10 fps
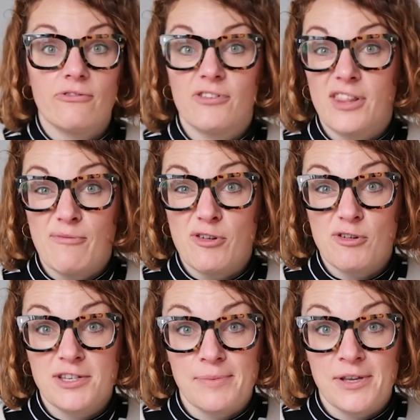for them for
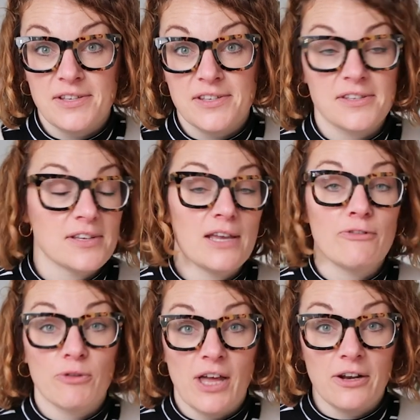Christmas,
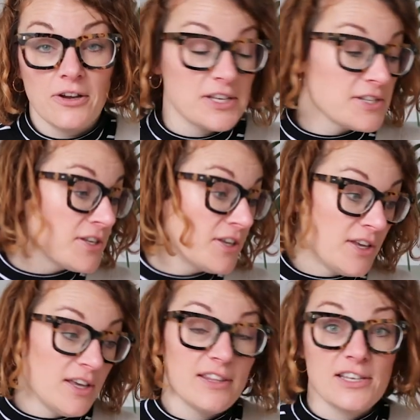if you're that nice,
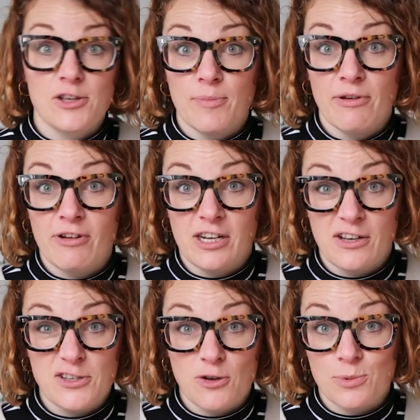this could be a really
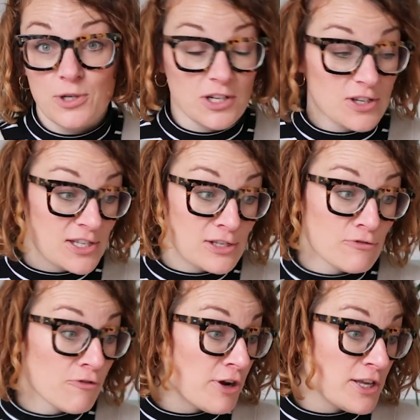nice option because it's
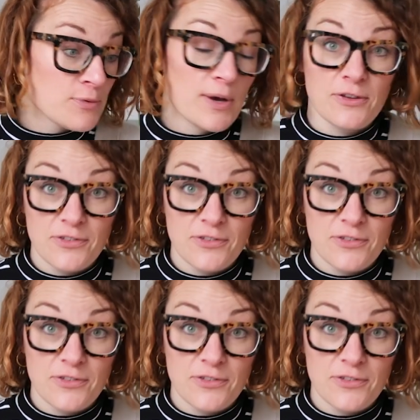free as well.